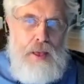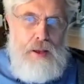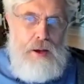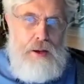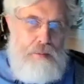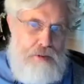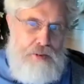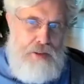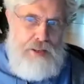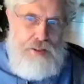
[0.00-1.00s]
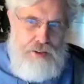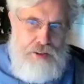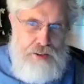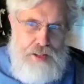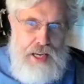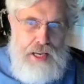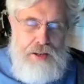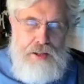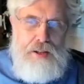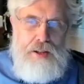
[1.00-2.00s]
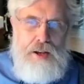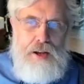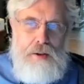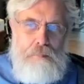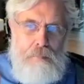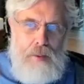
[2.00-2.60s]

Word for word: uh, 1968. Um,